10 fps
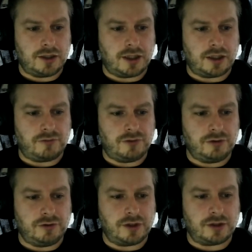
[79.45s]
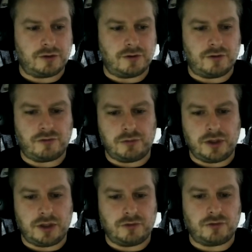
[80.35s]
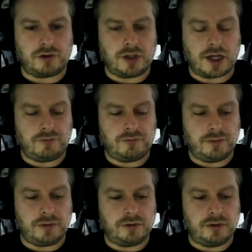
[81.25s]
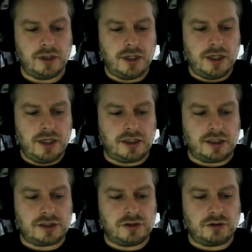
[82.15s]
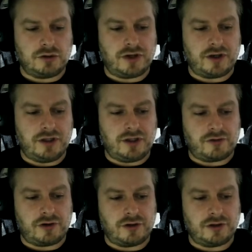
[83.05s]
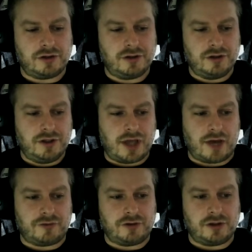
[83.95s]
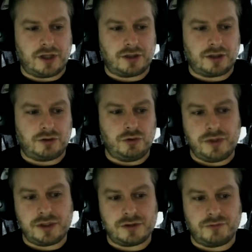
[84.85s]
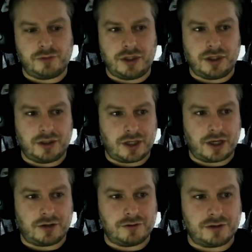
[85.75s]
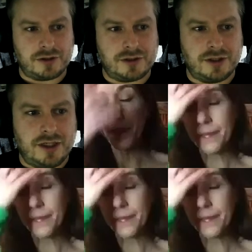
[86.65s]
And I feel that uh, for me and for a lot of people, things looked very different after like two weeks of being in the house yeah.